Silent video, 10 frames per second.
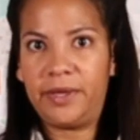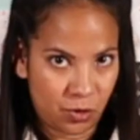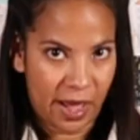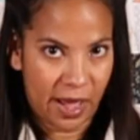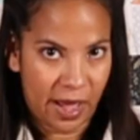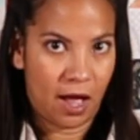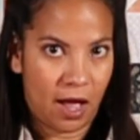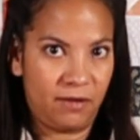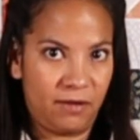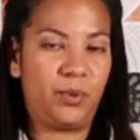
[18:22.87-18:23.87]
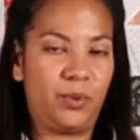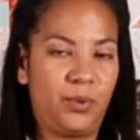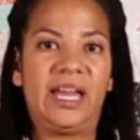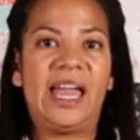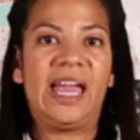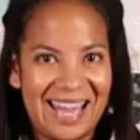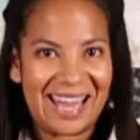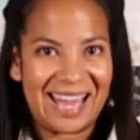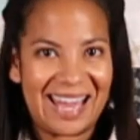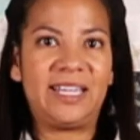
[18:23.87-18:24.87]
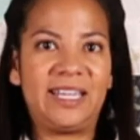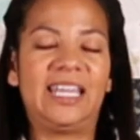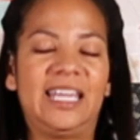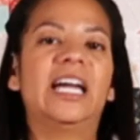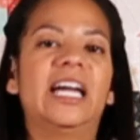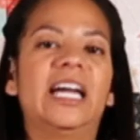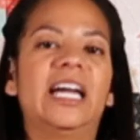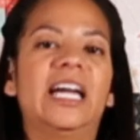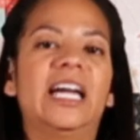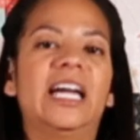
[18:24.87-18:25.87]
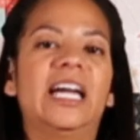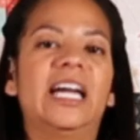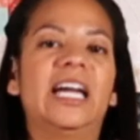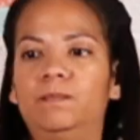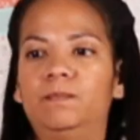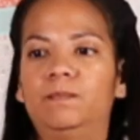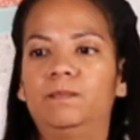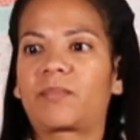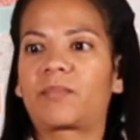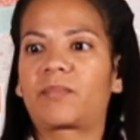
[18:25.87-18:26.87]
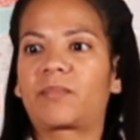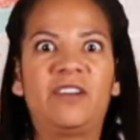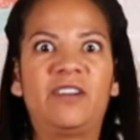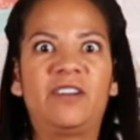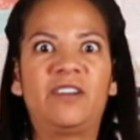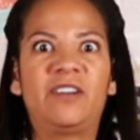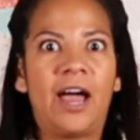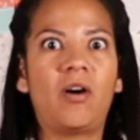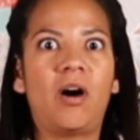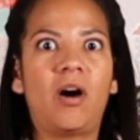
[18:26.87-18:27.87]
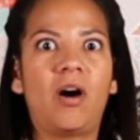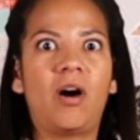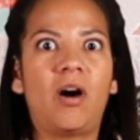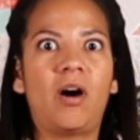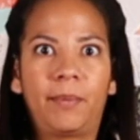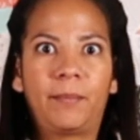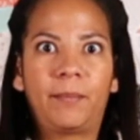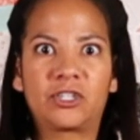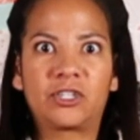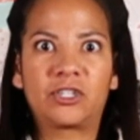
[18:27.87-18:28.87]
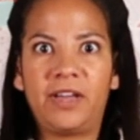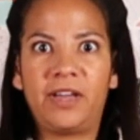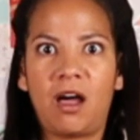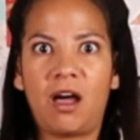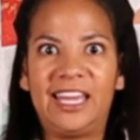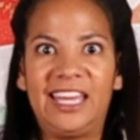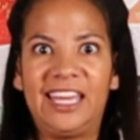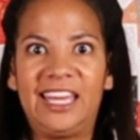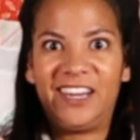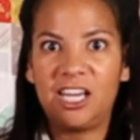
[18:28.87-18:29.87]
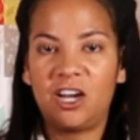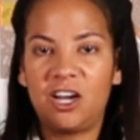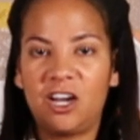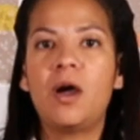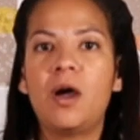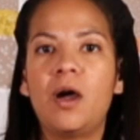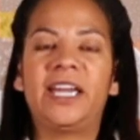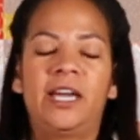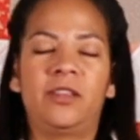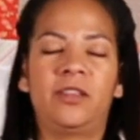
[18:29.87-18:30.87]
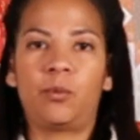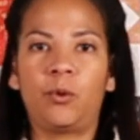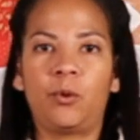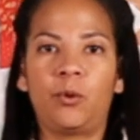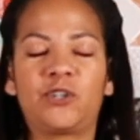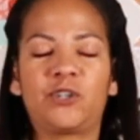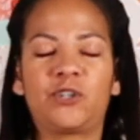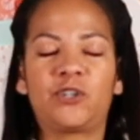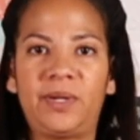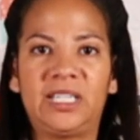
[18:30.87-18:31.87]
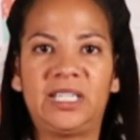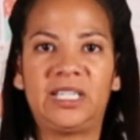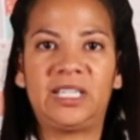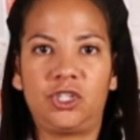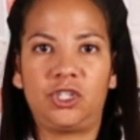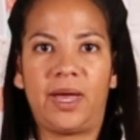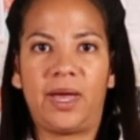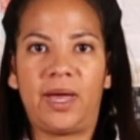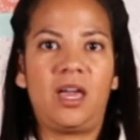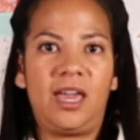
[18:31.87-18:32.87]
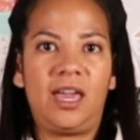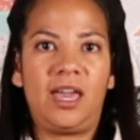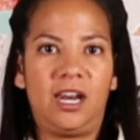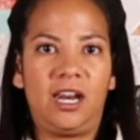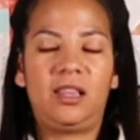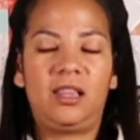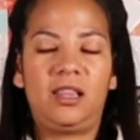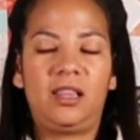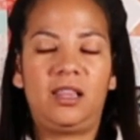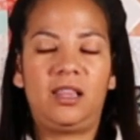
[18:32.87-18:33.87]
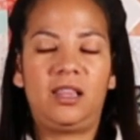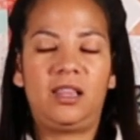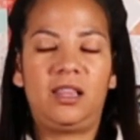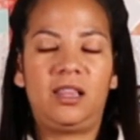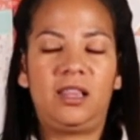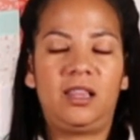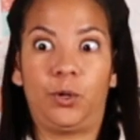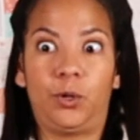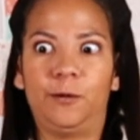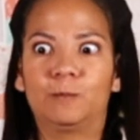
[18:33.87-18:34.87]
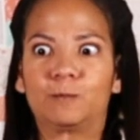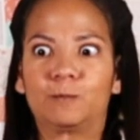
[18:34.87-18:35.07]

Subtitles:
I do have a copy of the book. It's amazing. If I can figure it out, I'll pop up a picture of it in the video, but there will for sure be a link to it in the description for you.